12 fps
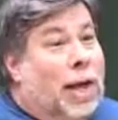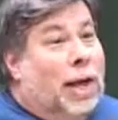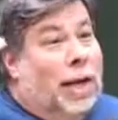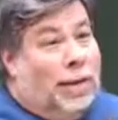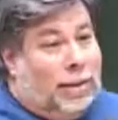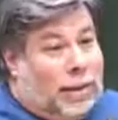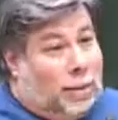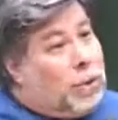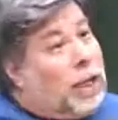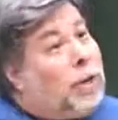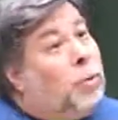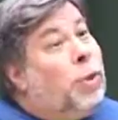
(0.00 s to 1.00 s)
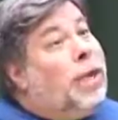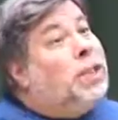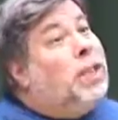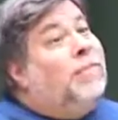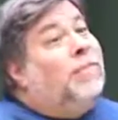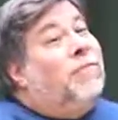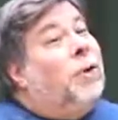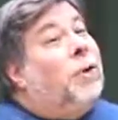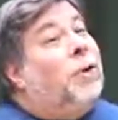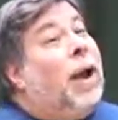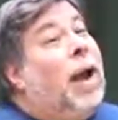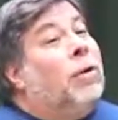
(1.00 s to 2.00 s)
And that was like reaching
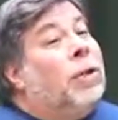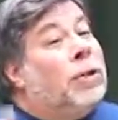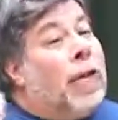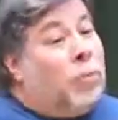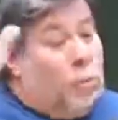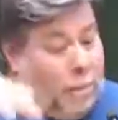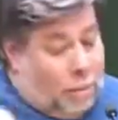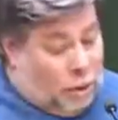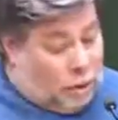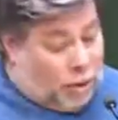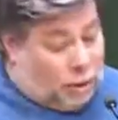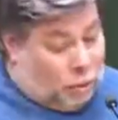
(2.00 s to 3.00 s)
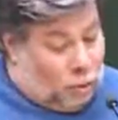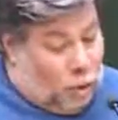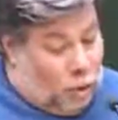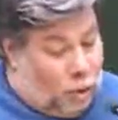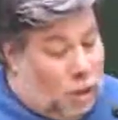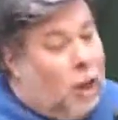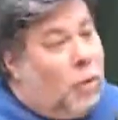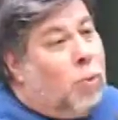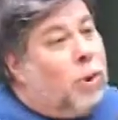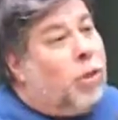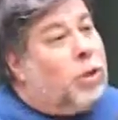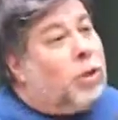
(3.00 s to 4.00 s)
further out. It's like remote control.
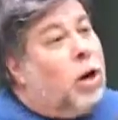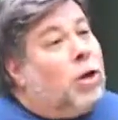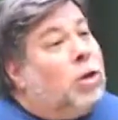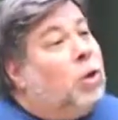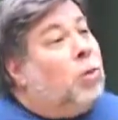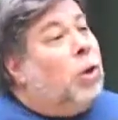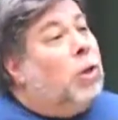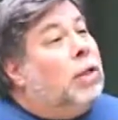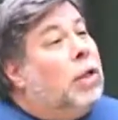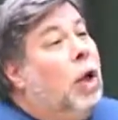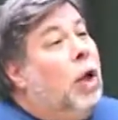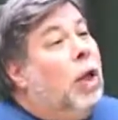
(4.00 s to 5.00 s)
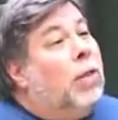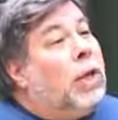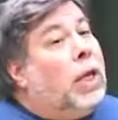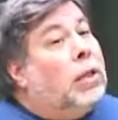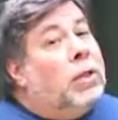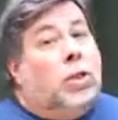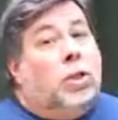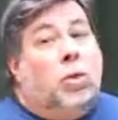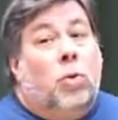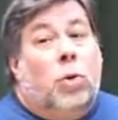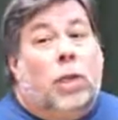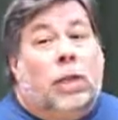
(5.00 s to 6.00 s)
We were in charge of the world, and all the kids in
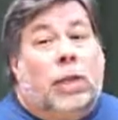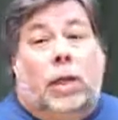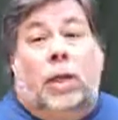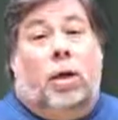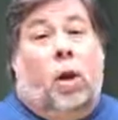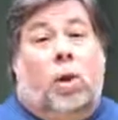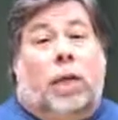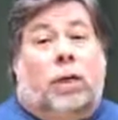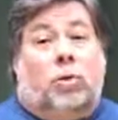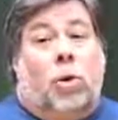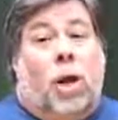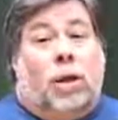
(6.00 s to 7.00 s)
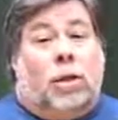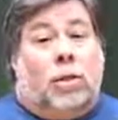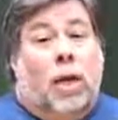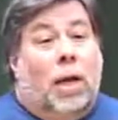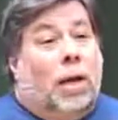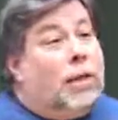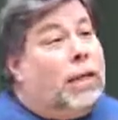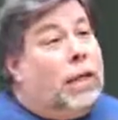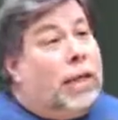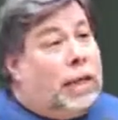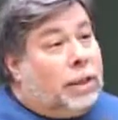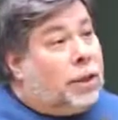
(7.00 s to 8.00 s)
school that didn't know electronics
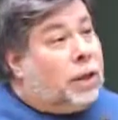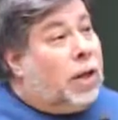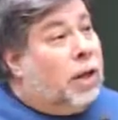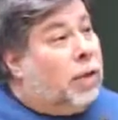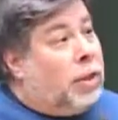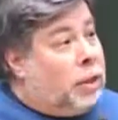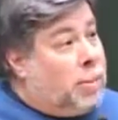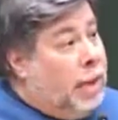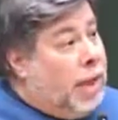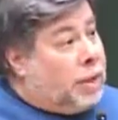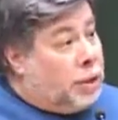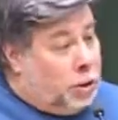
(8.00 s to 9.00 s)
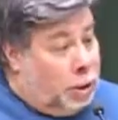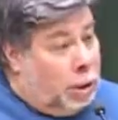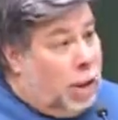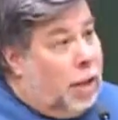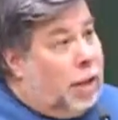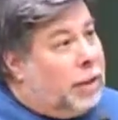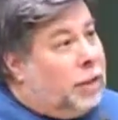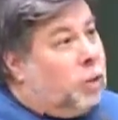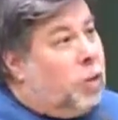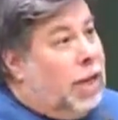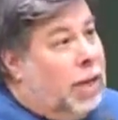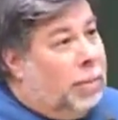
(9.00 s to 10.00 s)
didn't get to share this magical
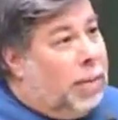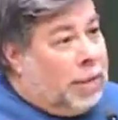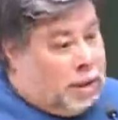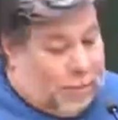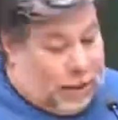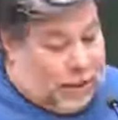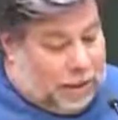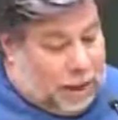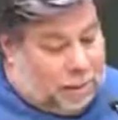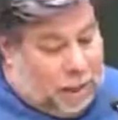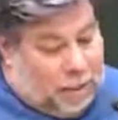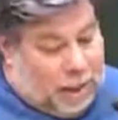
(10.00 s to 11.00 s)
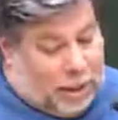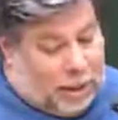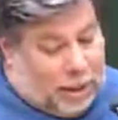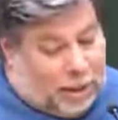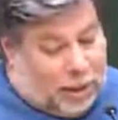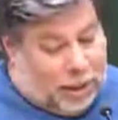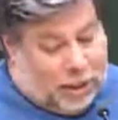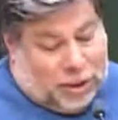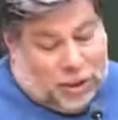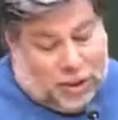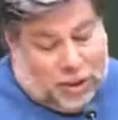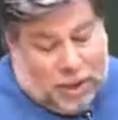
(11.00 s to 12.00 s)
dream and this big upcoming existence,
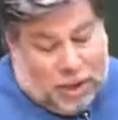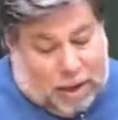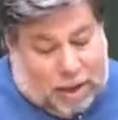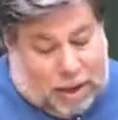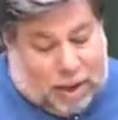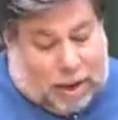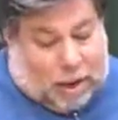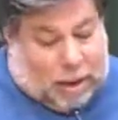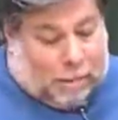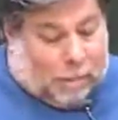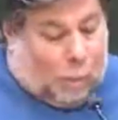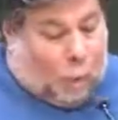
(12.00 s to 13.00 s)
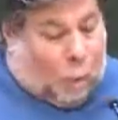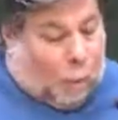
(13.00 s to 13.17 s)
you know. Um,